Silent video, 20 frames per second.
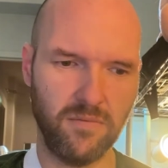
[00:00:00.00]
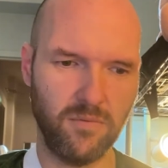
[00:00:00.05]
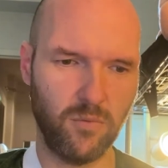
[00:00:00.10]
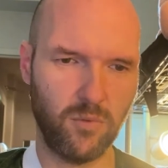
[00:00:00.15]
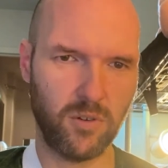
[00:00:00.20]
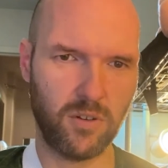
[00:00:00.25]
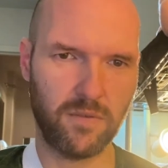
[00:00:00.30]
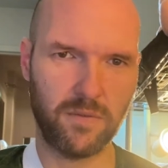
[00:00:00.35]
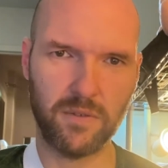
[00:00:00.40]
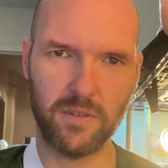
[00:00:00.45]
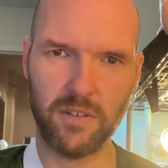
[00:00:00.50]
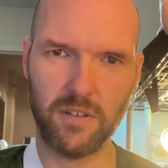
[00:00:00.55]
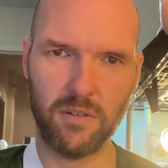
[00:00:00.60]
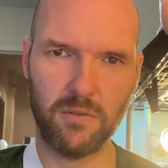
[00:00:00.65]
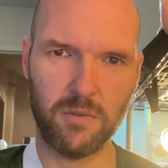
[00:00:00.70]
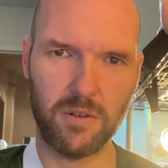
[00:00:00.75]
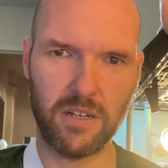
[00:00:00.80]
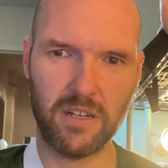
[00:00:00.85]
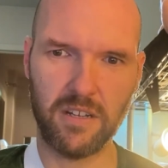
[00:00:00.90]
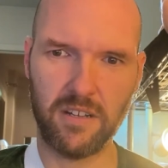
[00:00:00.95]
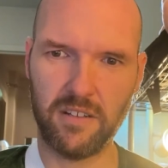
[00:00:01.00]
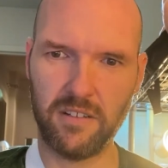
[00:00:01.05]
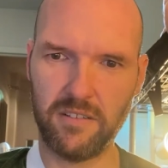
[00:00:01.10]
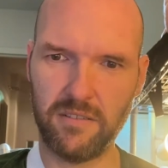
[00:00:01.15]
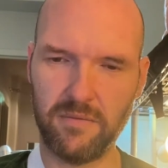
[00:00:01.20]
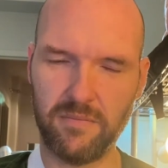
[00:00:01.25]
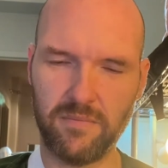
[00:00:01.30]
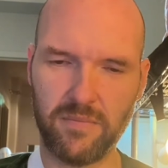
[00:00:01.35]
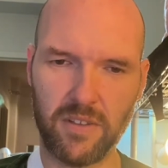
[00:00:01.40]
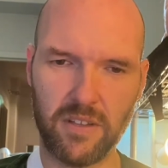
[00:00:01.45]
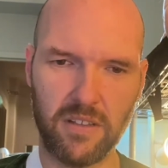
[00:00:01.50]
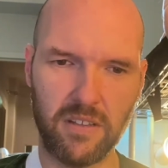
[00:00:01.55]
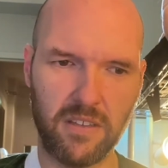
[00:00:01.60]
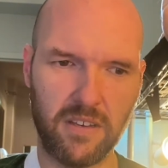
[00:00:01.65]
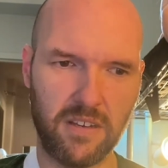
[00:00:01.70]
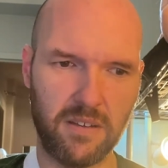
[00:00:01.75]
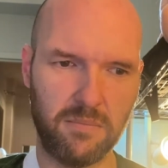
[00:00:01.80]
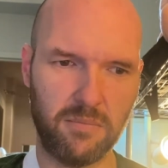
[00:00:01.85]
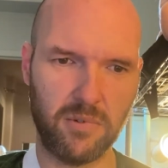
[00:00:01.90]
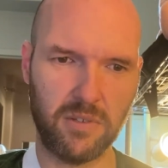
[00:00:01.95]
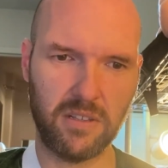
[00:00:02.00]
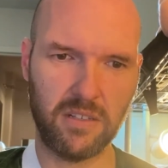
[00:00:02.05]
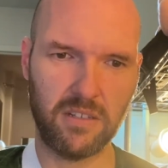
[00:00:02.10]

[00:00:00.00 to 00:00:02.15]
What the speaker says: work for a little while, clean up one